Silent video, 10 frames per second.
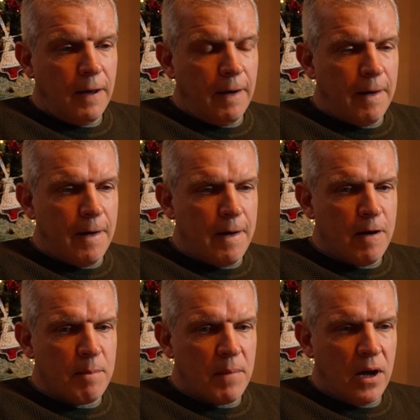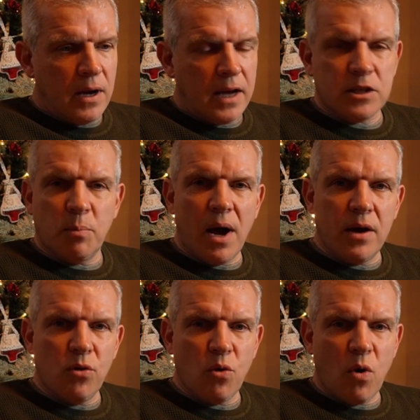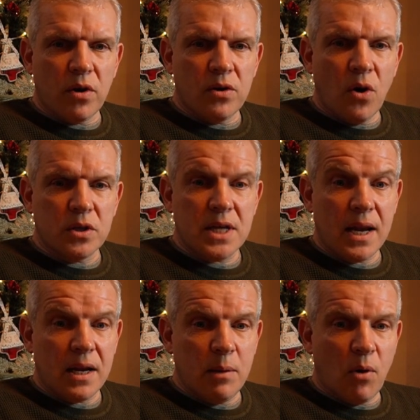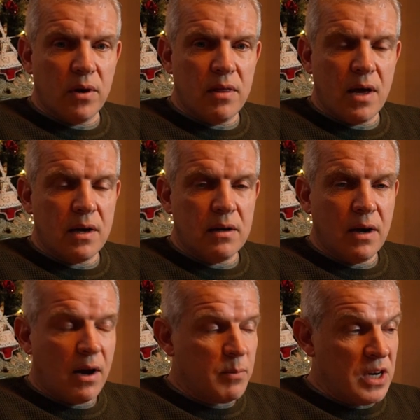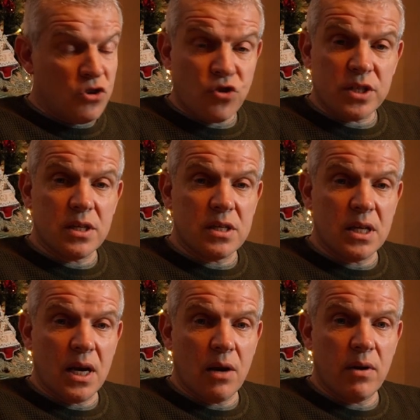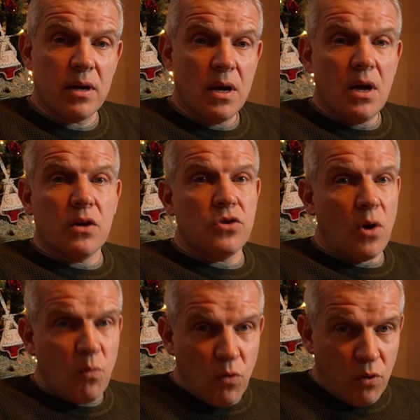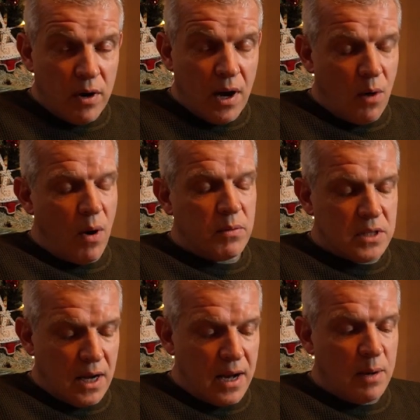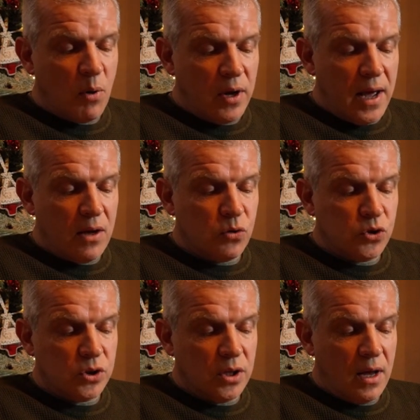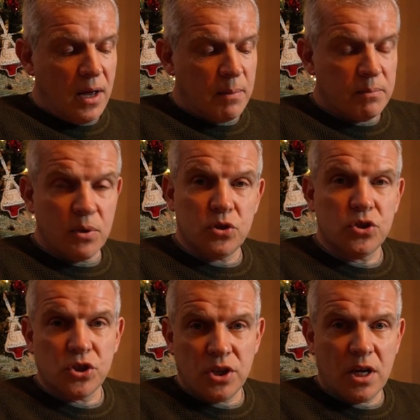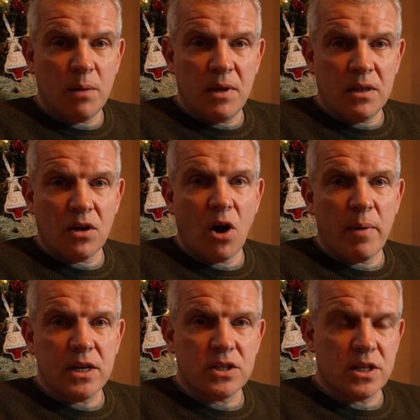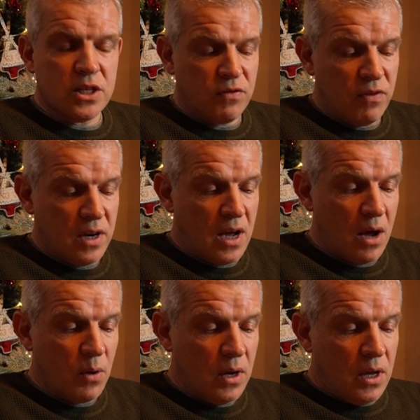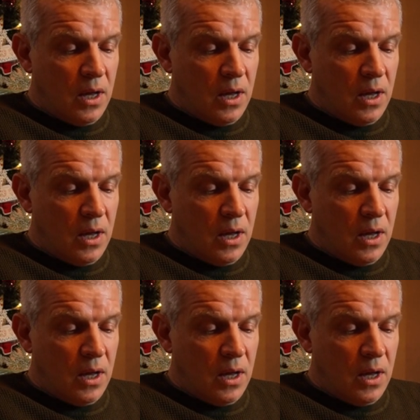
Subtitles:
and had to buy another one and not tell anybody, then, you know, I'd be interested to hear it. Don't worry, I won't tell anybody else, but just stick them in the comments to this video.